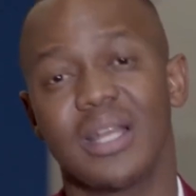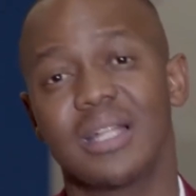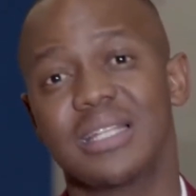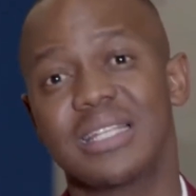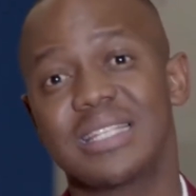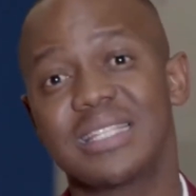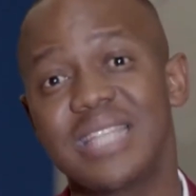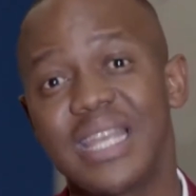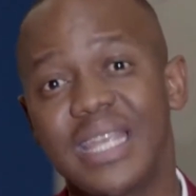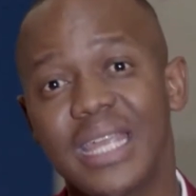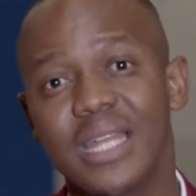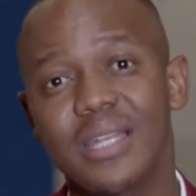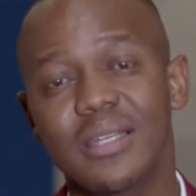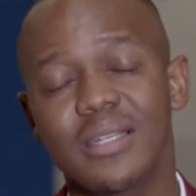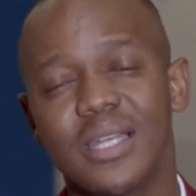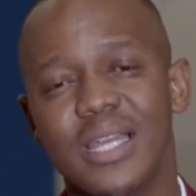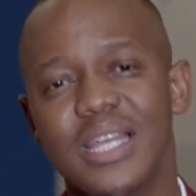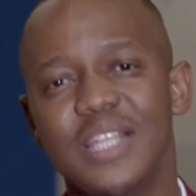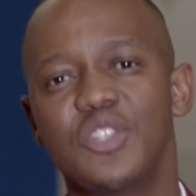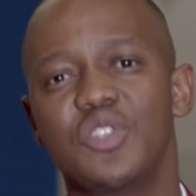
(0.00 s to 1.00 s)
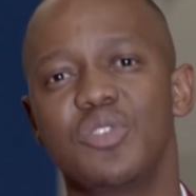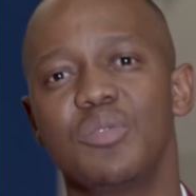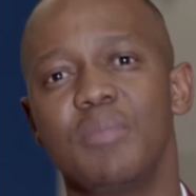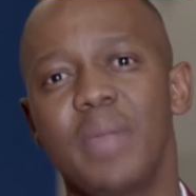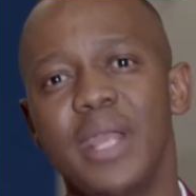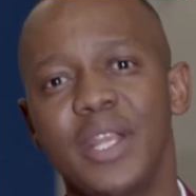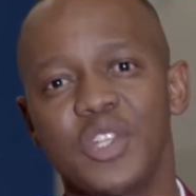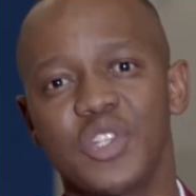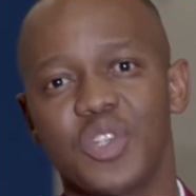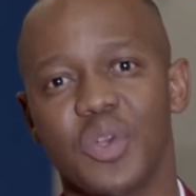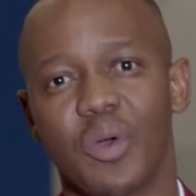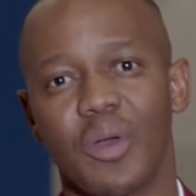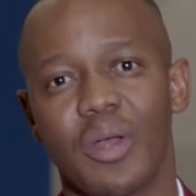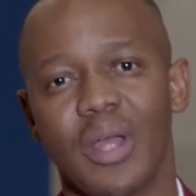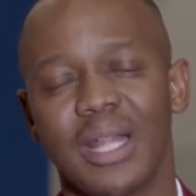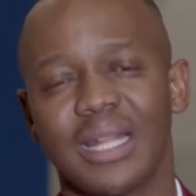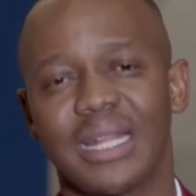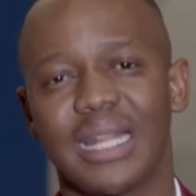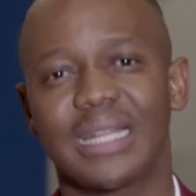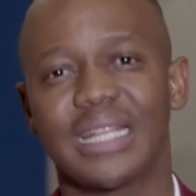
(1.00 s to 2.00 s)
The second is to make sure
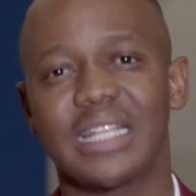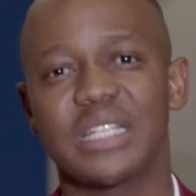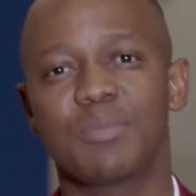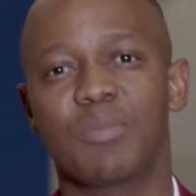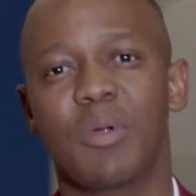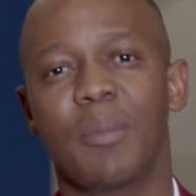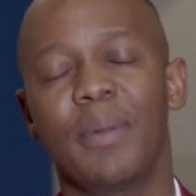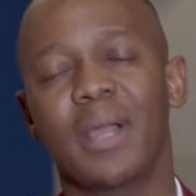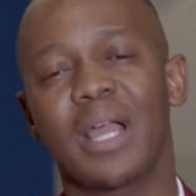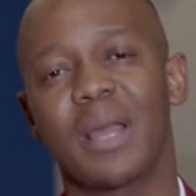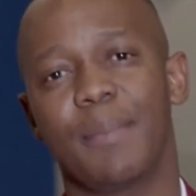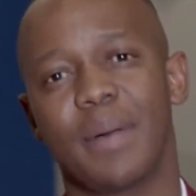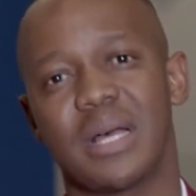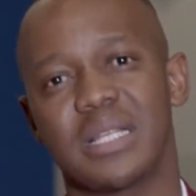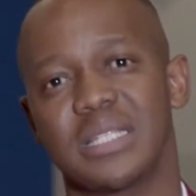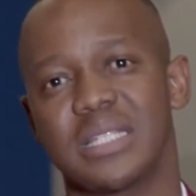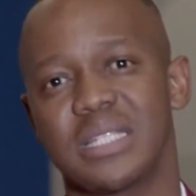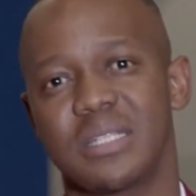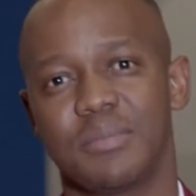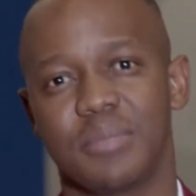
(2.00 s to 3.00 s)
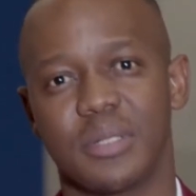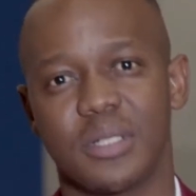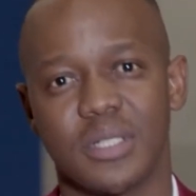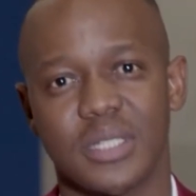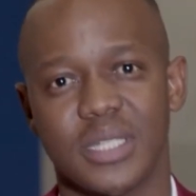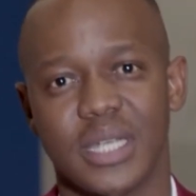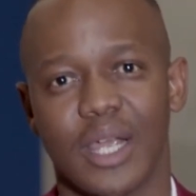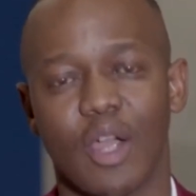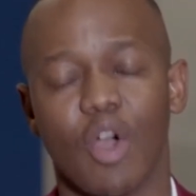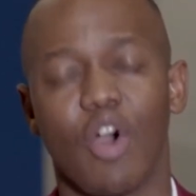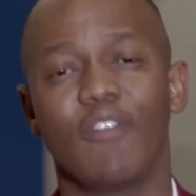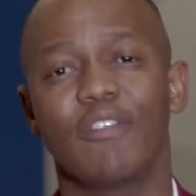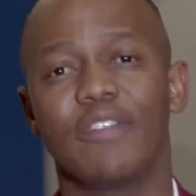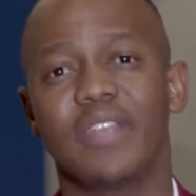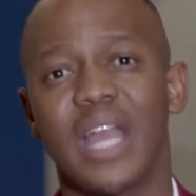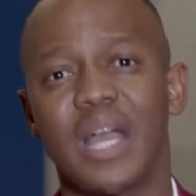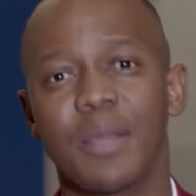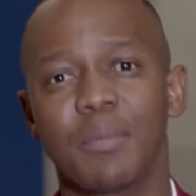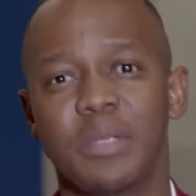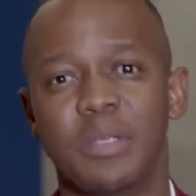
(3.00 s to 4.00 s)
that there's proper capacity building of
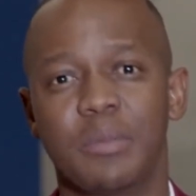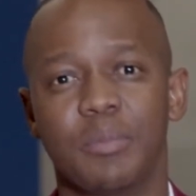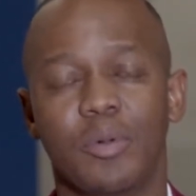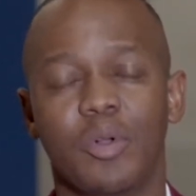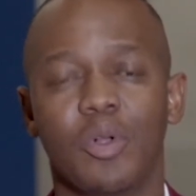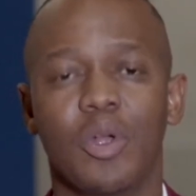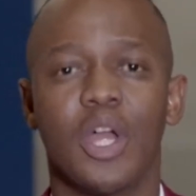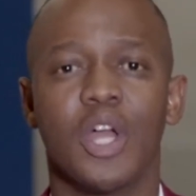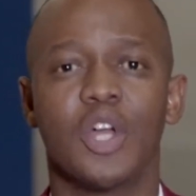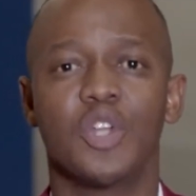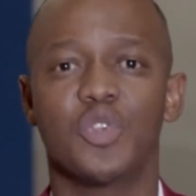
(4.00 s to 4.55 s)
young people